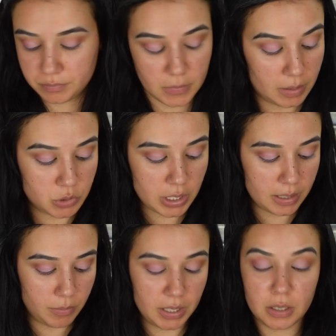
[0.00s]
I'm trying
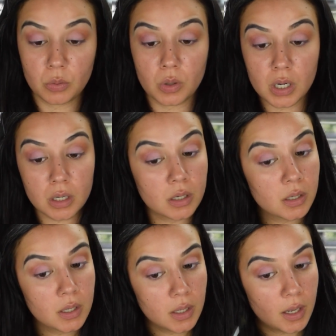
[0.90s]
to make it work.
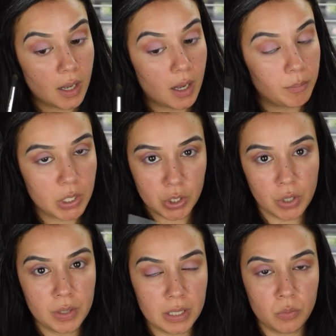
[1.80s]
I'm going to
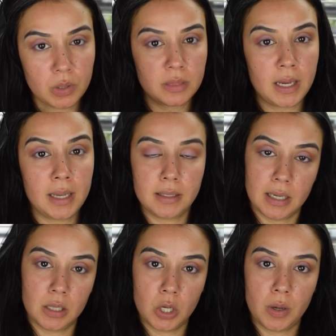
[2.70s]
go in with that
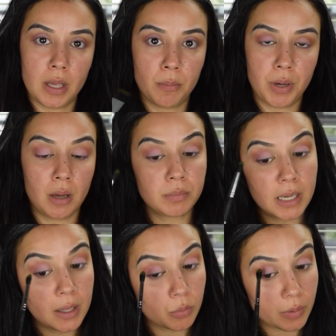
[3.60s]
yellow and pop
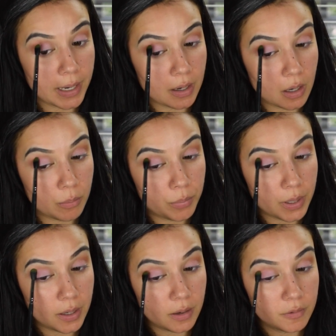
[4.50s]
that right
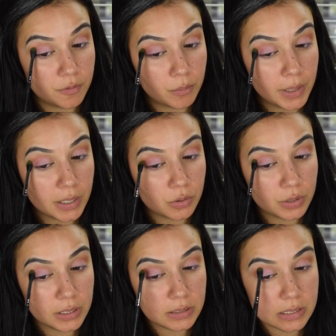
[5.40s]
above my
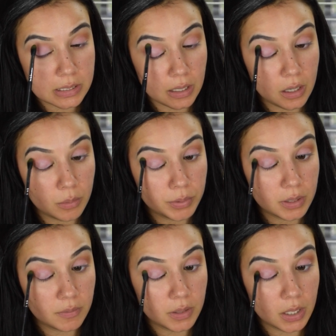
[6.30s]
crease to help
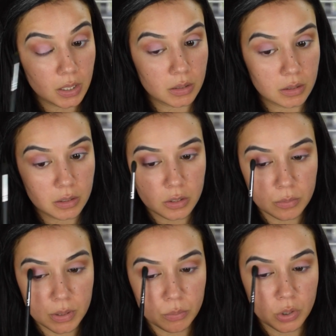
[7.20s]
give it a little
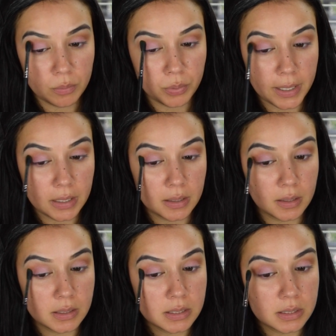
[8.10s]
bit more
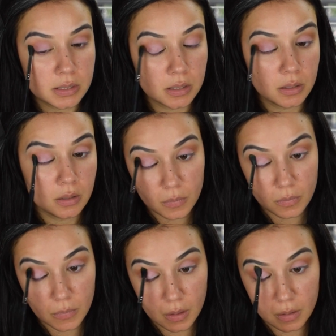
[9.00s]
brightness.
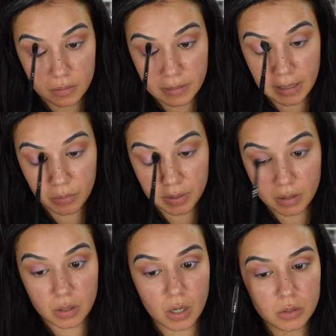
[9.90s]
That way the
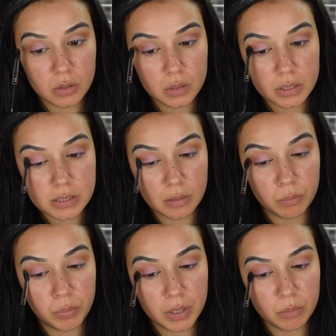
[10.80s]
color looks a
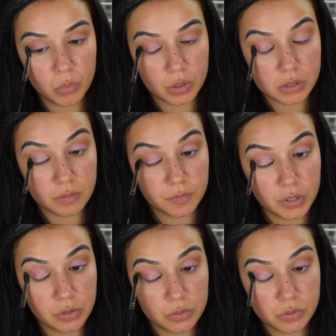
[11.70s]
bit more
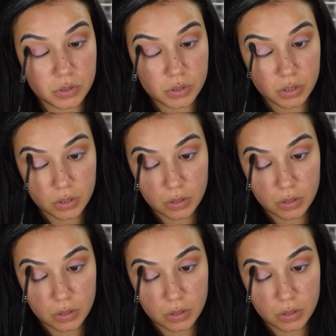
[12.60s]
diffused.